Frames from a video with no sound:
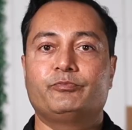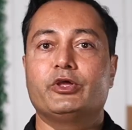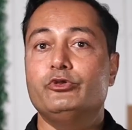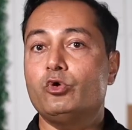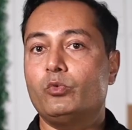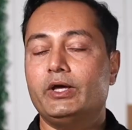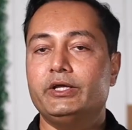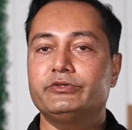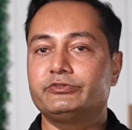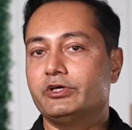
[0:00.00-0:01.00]
No
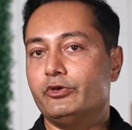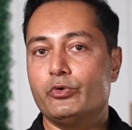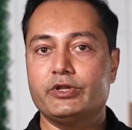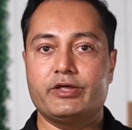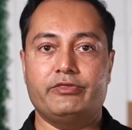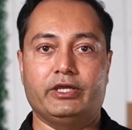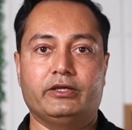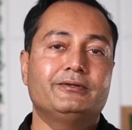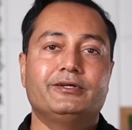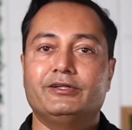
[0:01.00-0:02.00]
Redis, no nothing.
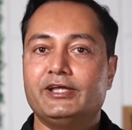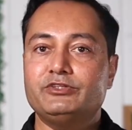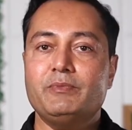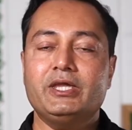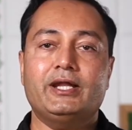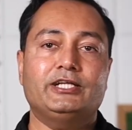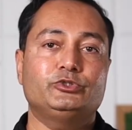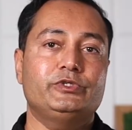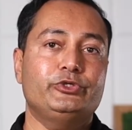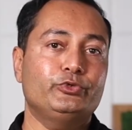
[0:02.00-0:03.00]
Let's make it
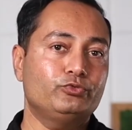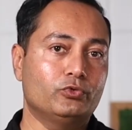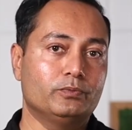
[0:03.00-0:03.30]
actually useful.